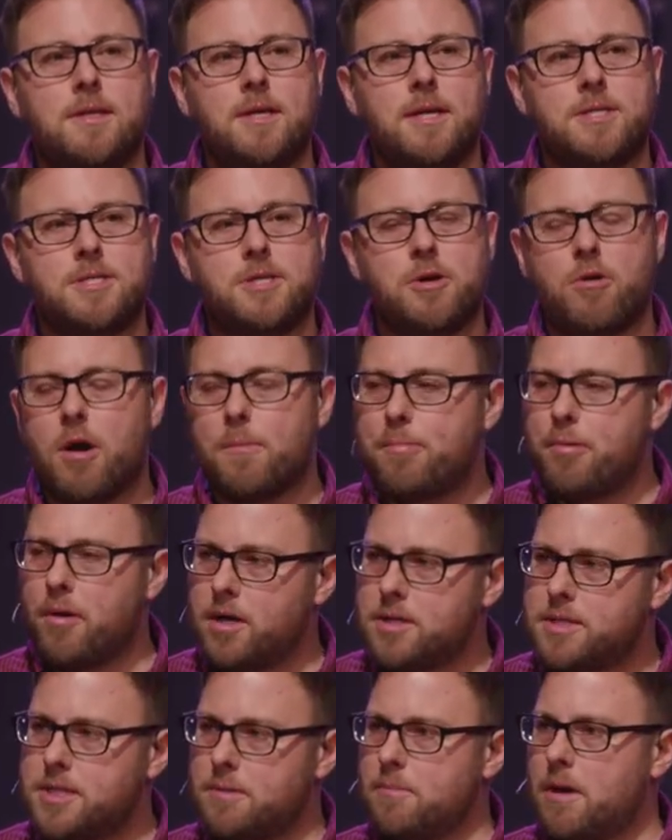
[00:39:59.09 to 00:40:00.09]
And so our
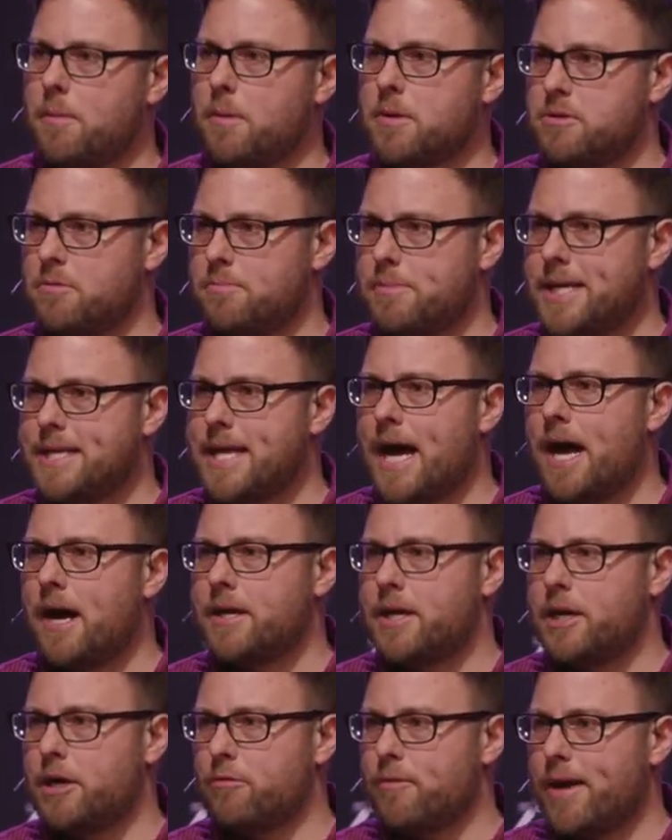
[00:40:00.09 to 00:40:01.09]
prayer team members will be down
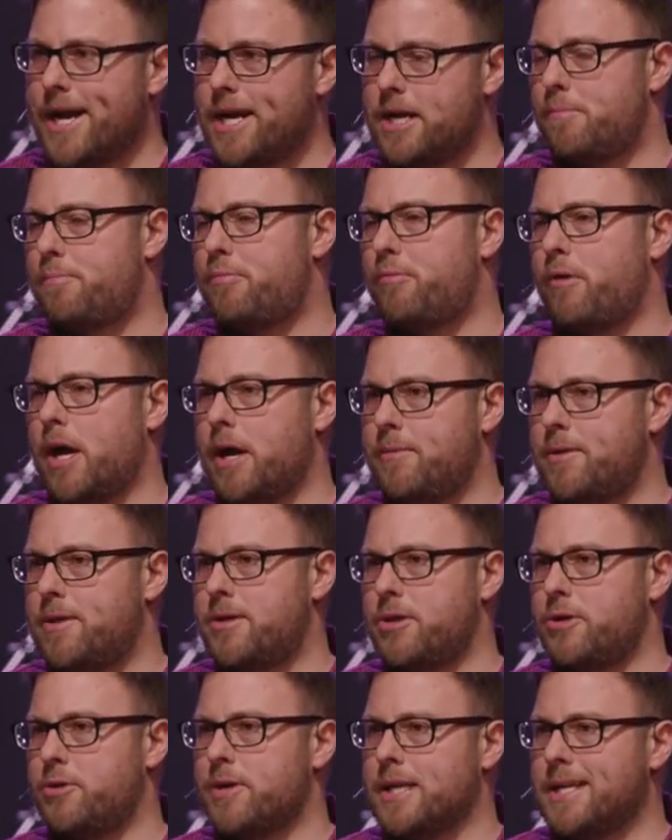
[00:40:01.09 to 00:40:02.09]
here ready to pray with
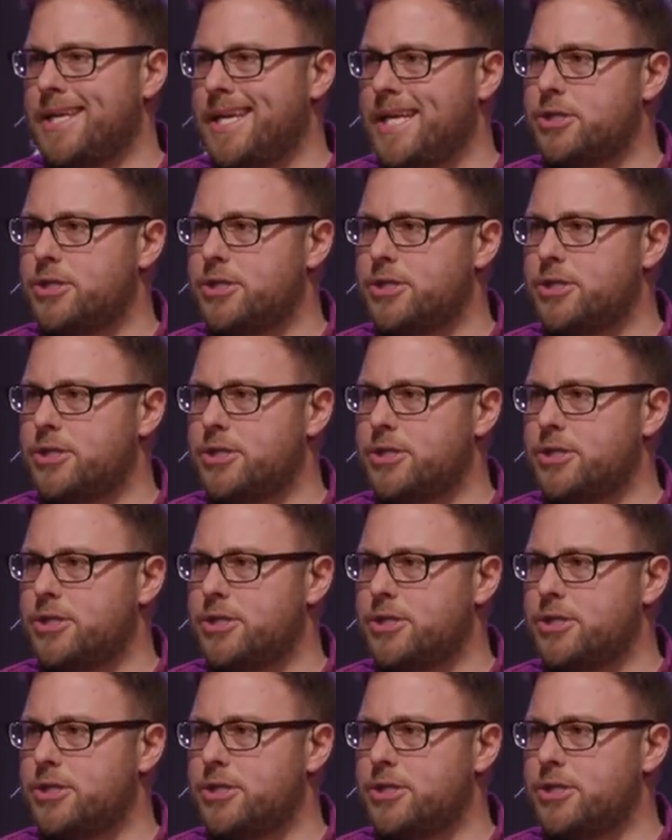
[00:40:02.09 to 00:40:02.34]
you and lead